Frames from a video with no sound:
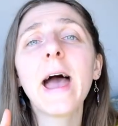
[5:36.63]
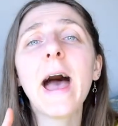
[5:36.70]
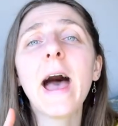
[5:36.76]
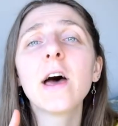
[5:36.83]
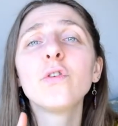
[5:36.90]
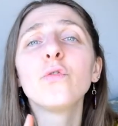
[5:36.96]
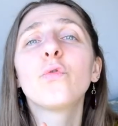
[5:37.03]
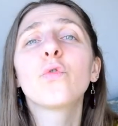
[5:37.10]

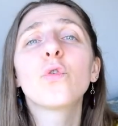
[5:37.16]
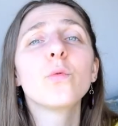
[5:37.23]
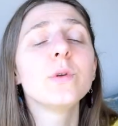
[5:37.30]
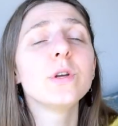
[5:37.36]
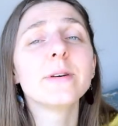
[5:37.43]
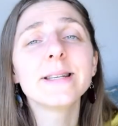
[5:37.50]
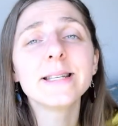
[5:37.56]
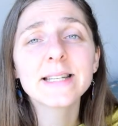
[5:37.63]
and from
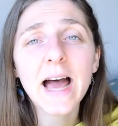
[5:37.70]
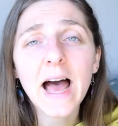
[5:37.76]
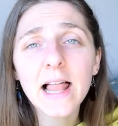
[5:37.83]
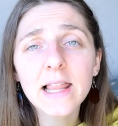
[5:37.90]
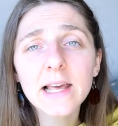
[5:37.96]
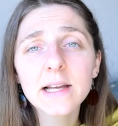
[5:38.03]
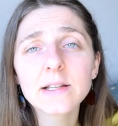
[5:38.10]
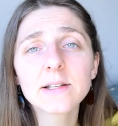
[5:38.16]
your
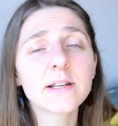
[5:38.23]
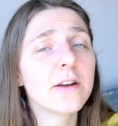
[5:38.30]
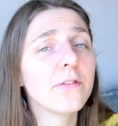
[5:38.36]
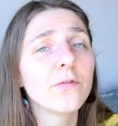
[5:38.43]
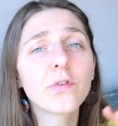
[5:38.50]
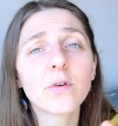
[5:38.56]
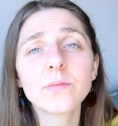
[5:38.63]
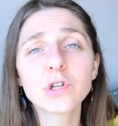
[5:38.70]
salads
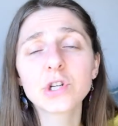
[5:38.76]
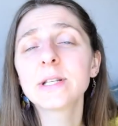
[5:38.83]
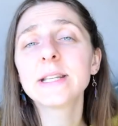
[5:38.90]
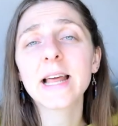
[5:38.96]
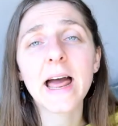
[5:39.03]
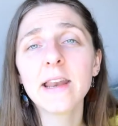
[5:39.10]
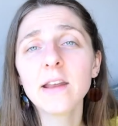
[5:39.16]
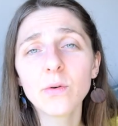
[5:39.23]
and from just
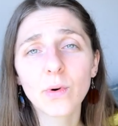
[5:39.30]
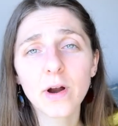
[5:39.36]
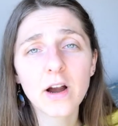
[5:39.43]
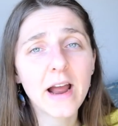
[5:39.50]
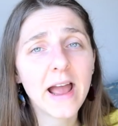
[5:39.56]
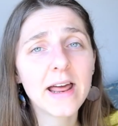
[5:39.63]
anywhere,